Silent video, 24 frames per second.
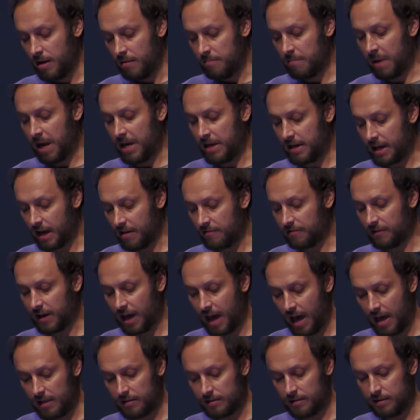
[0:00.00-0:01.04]
may have
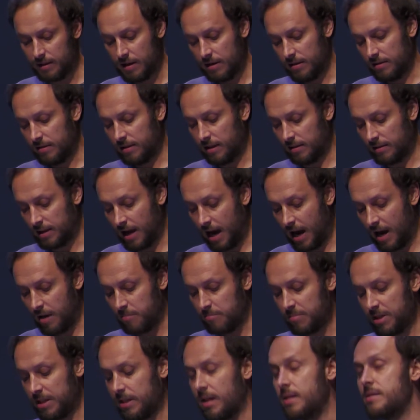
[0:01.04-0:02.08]
had the time
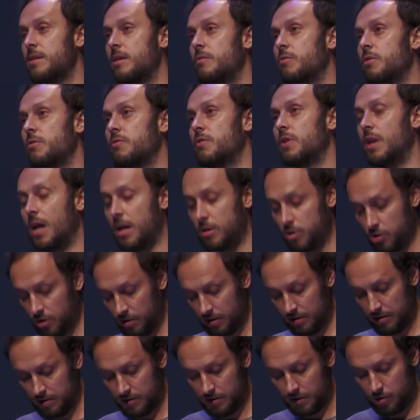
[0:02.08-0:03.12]
because they were
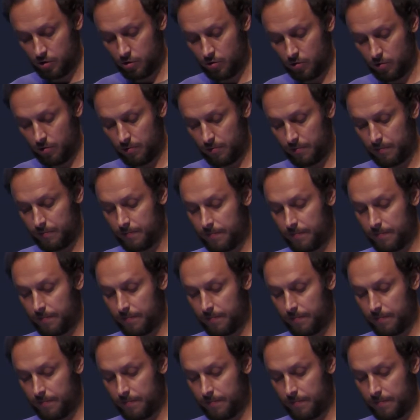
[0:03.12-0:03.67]
financially secure.